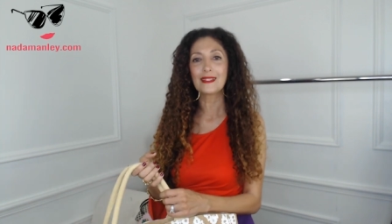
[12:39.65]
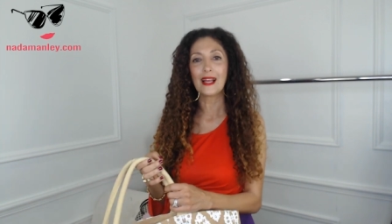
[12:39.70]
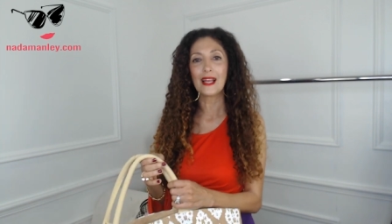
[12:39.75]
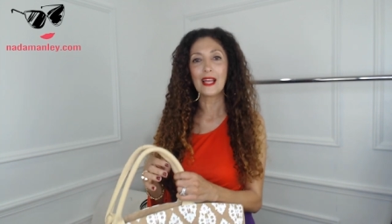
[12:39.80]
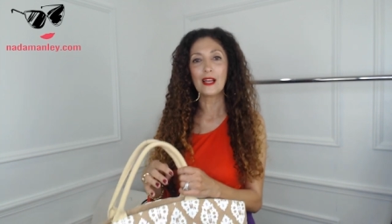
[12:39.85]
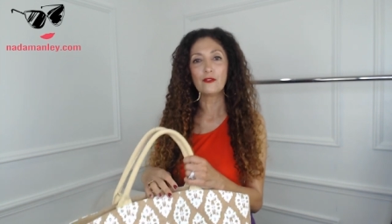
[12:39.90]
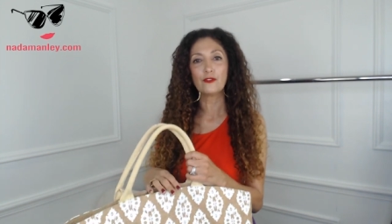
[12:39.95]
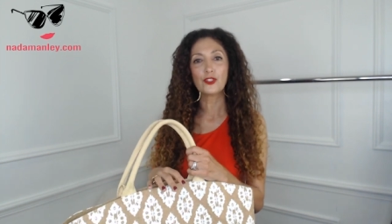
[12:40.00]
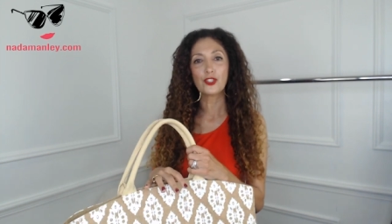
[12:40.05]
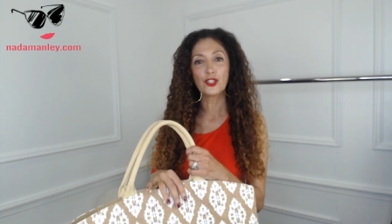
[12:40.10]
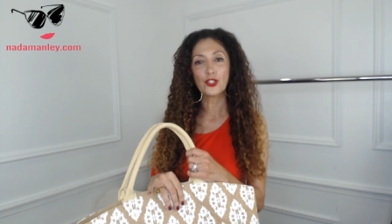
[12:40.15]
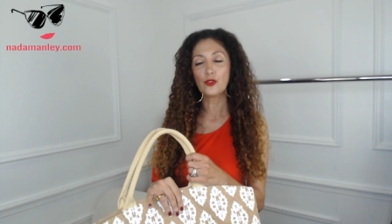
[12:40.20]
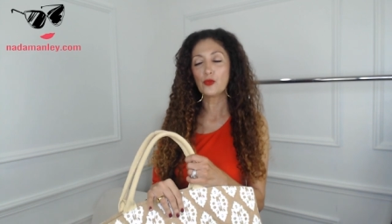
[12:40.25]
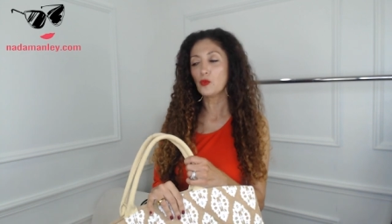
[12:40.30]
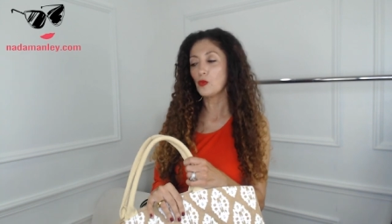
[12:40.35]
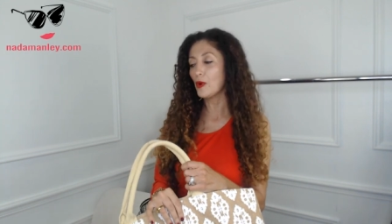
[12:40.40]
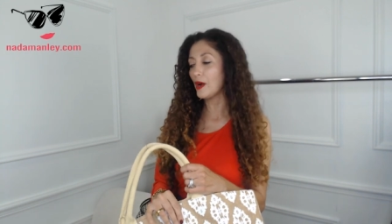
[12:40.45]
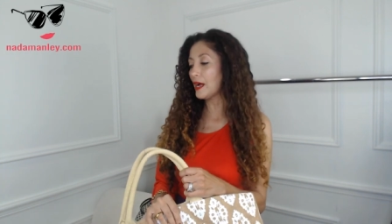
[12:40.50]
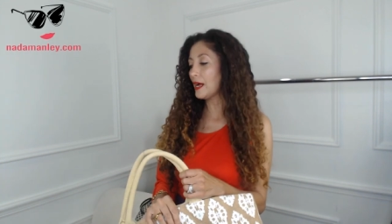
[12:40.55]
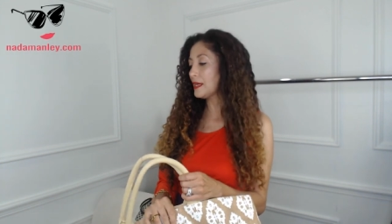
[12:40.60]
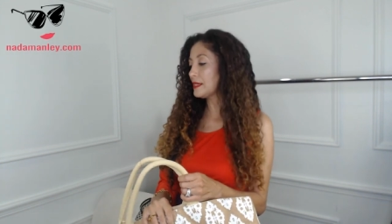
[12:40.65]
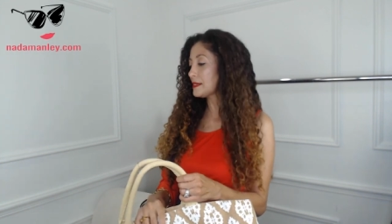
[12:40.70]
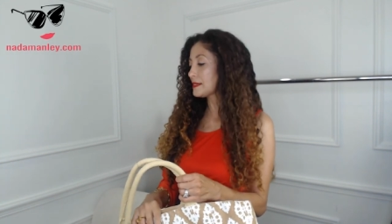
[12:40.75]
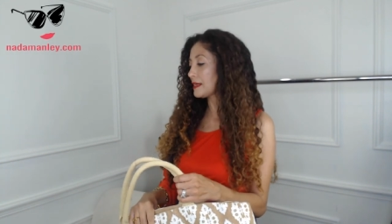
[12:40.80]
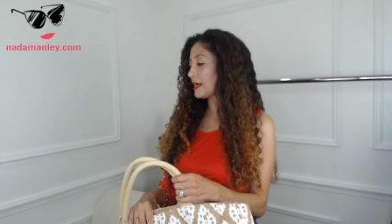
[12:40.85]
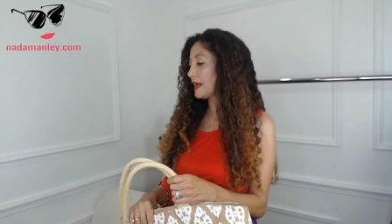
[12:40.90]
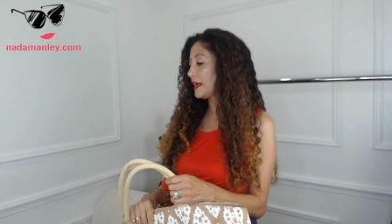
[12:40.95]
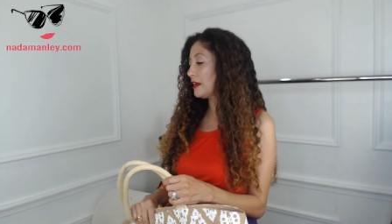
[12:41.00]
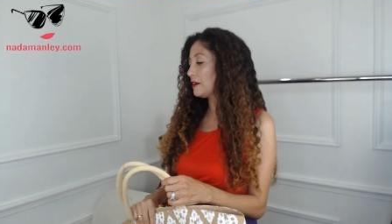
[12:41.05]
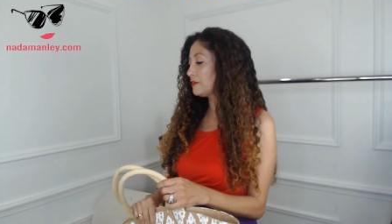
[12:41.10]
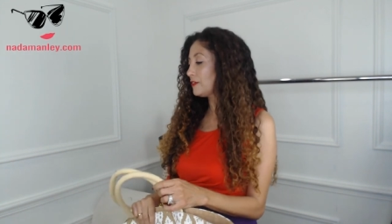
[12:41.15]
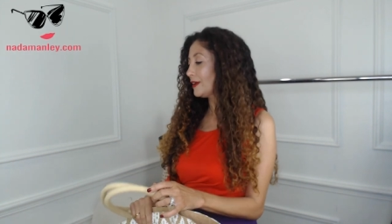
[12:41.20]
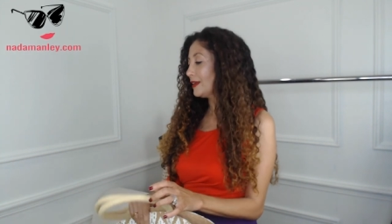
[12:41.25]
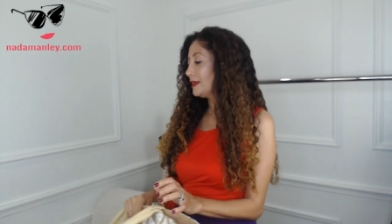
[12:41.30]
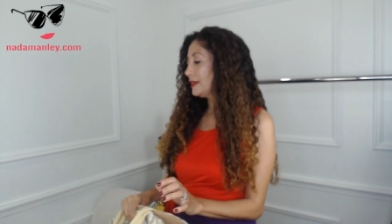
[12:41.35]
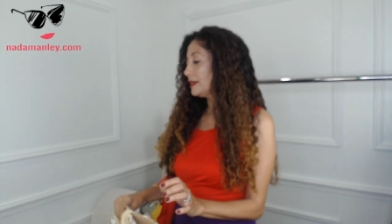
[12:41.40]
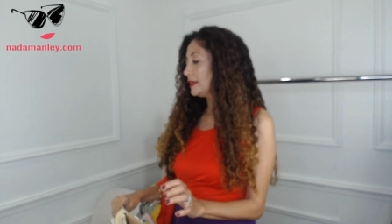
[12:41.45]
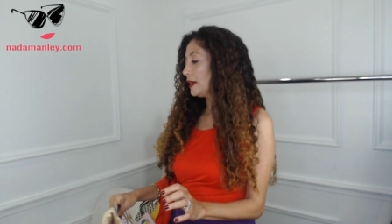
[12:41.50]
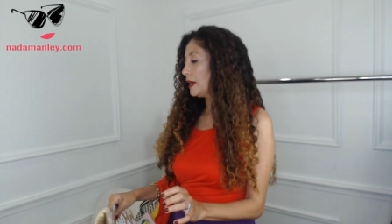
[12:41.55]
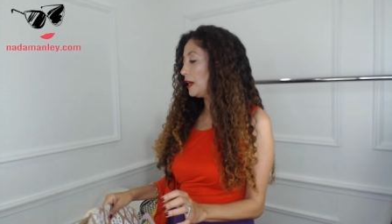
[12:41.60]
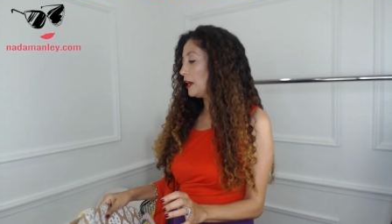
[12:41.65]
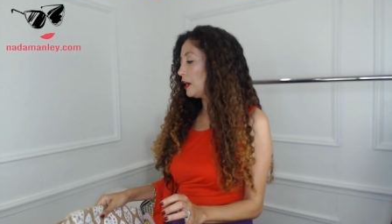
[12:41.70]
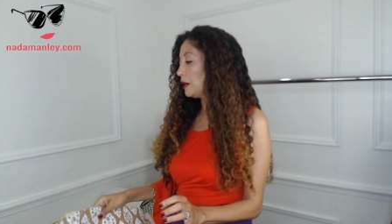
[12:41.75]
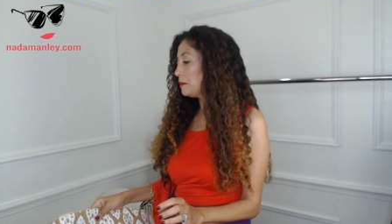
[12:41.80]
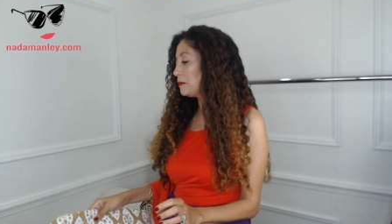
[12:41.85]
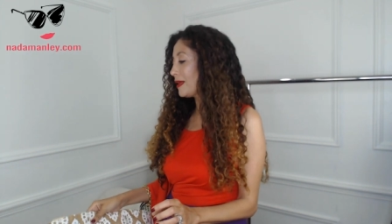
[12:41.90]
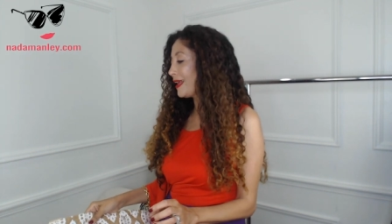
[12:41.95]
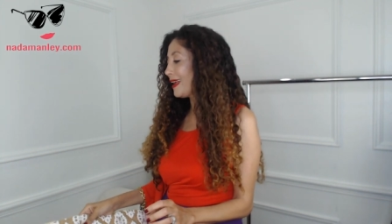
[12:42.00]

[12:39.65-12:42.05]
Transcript: I have jute ones. I have um,